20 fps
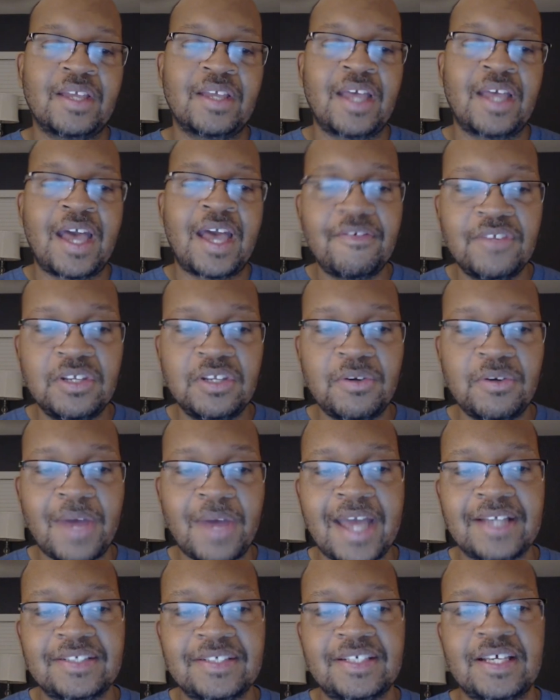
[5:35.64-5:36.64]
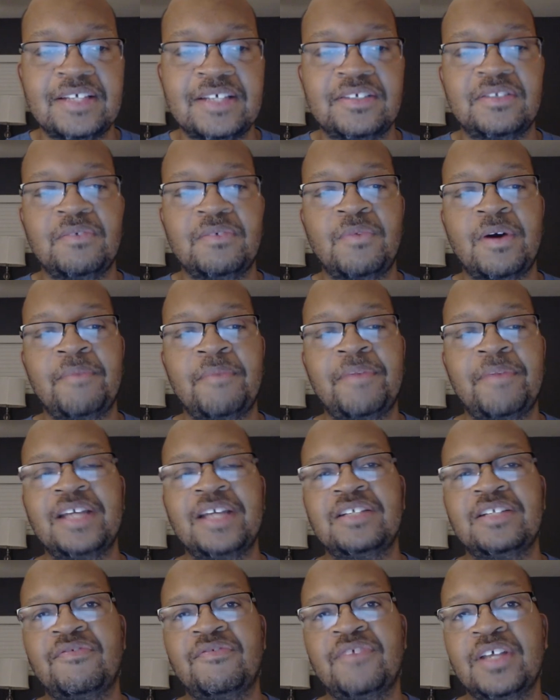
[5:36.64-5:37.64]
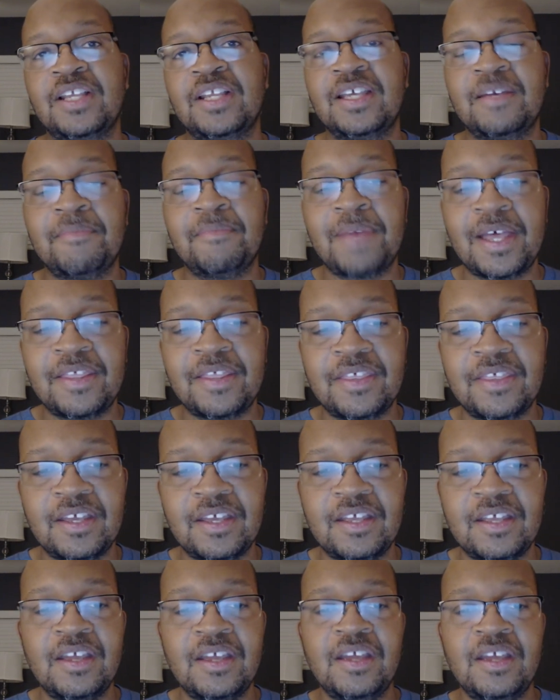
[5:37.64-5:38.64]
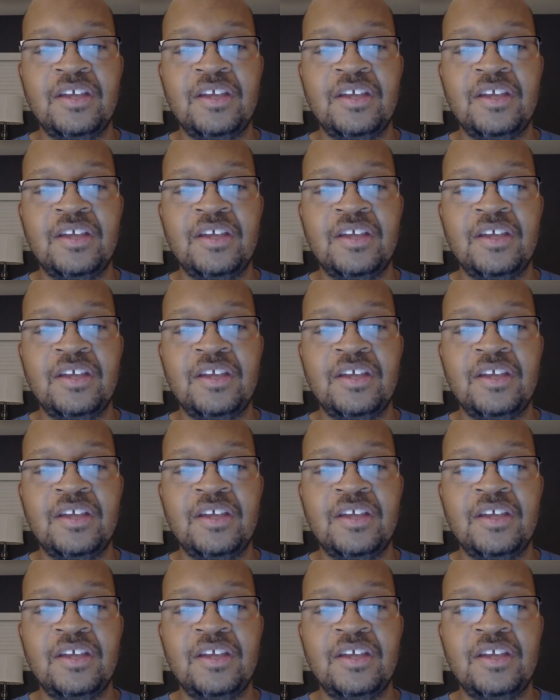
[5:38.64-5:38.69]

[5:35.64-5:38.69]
After you access the one-page affiliate method,